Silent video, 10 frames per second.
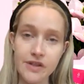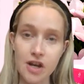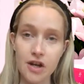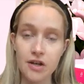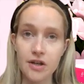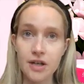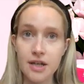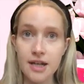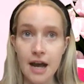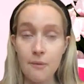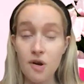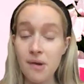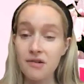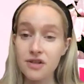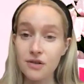So we're
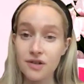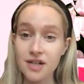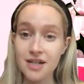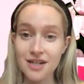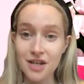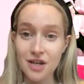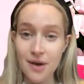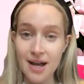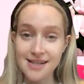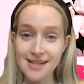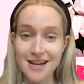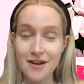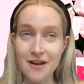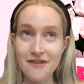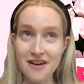about to launch into the US in
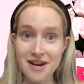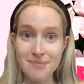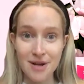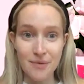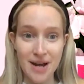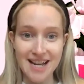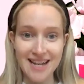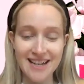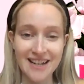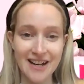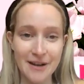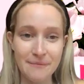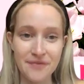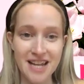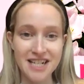a very big way
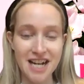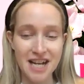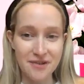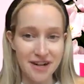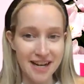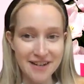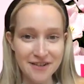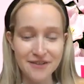in January.